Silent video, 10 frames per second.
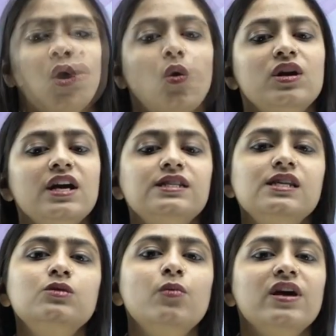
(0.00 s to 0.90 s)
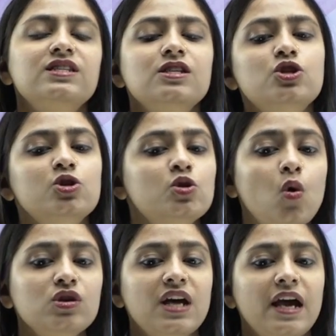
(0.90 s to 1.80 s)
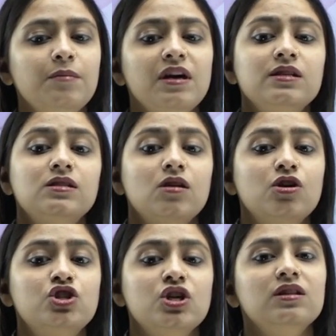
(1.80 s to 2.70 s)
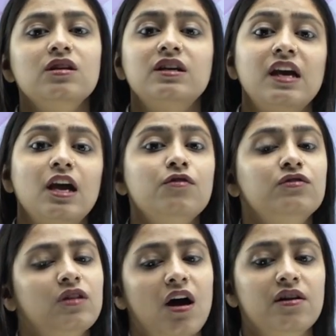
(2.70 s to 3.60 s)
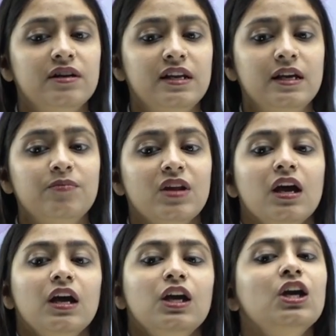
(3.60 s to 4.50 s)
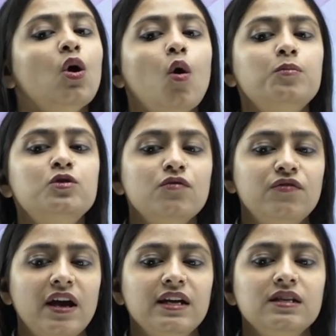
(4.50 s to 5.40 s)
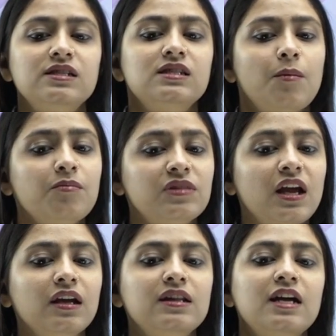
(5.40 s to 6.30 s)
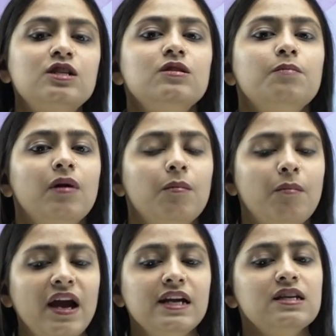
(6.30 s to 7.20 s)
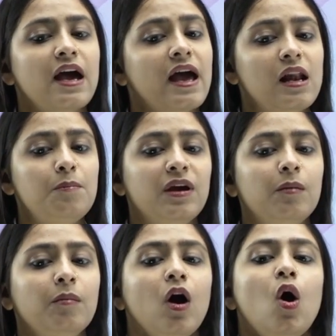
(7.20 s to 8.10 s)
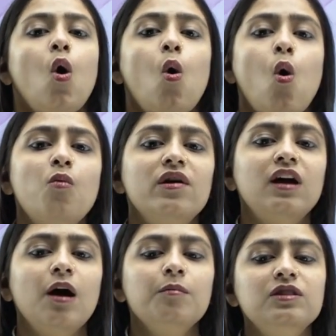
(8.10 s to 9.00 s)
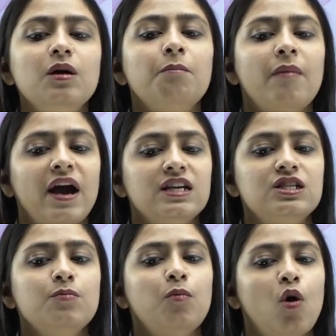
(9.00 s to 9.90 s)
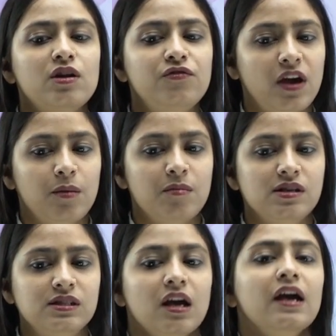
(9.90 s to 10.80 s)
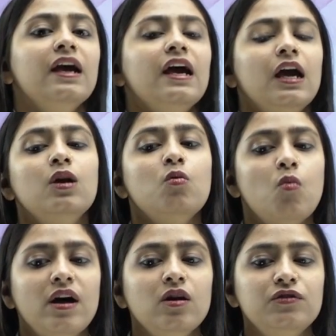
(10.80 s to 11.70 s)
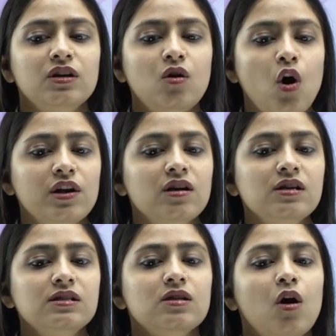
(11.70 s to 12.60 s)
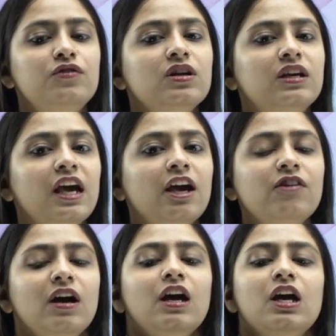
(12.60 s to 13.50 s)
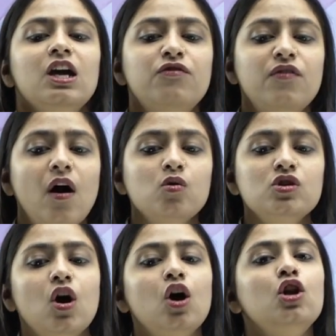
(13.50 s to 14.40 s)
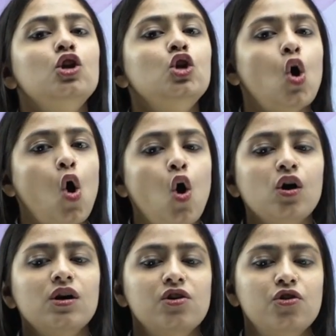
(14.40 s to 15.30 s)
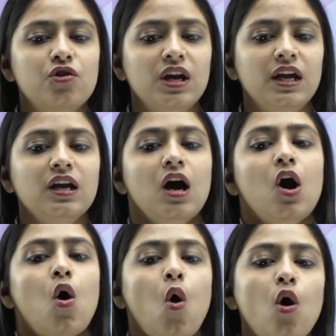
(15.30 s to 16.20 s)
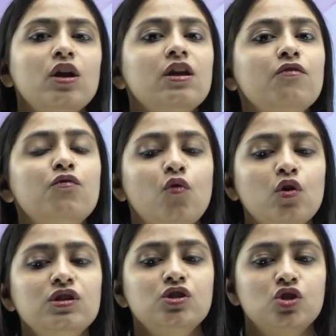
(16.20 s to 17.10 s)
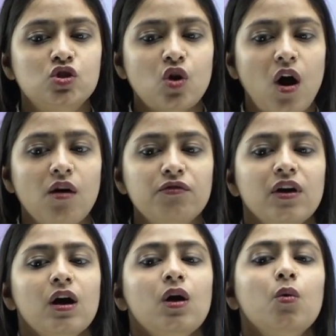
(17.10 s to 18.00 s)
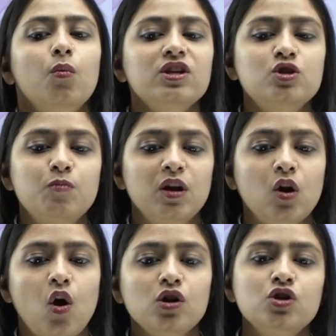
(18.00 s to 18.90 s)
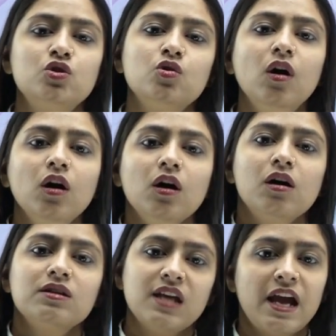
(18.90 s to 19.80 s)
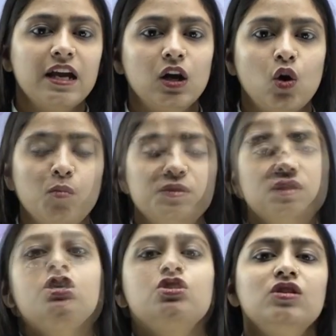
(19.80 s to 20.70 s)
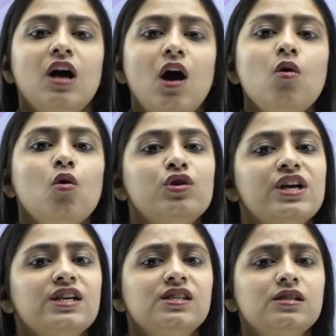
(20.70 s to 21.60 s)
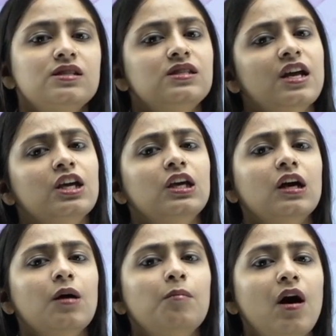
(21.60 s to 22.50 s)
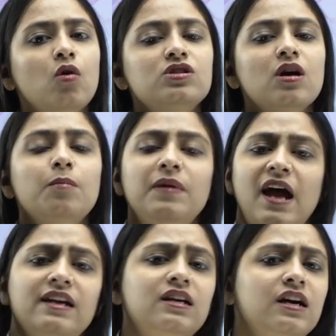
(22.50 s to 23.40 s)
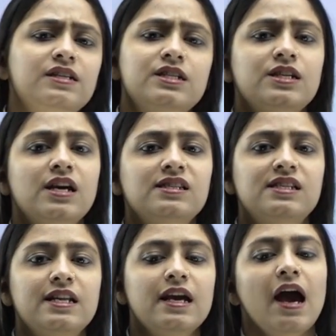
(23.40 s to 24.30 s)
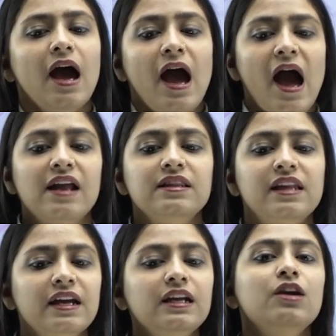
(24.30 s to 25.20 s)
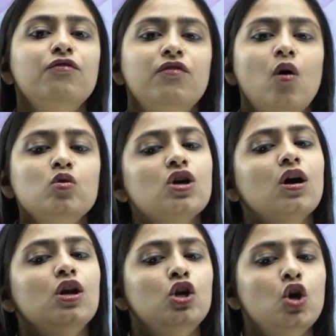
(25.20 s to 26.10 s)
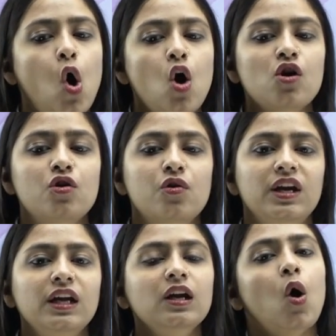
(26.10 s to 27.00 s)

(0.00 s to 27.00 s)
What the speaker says: Odysseus wasted no time in searching the cave thoroughly. He hoped to find something that might help him overcome the mighty Polyphemus. In one of the corners of the cave, he found a long green olive wood staff which belonged to Cyclops. So now Odysseus is thinking about a plan continuously, and then he found a long green